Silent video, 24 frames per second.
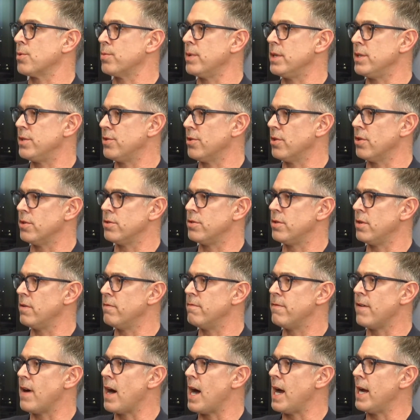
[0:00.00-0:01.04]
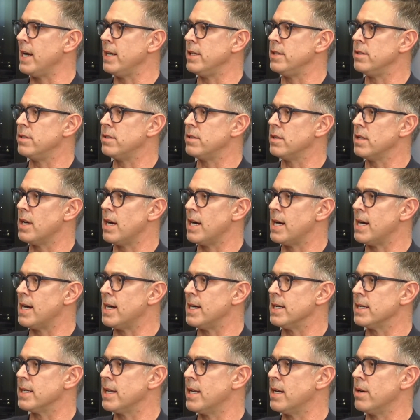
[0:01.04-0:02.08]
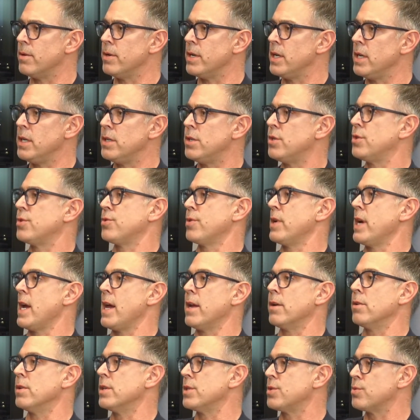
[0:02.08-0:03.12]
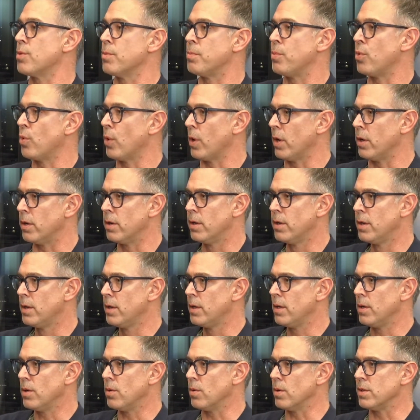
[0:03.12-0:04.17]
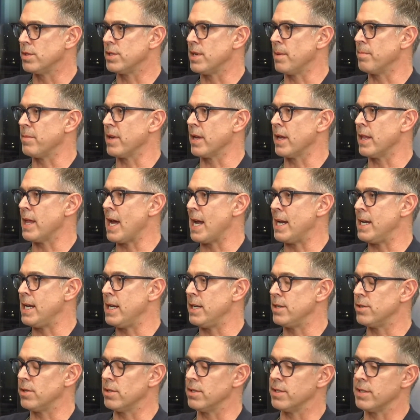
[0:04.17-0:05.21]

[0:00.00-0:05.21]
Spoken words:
research and find, an industry analyst report or something of that nature.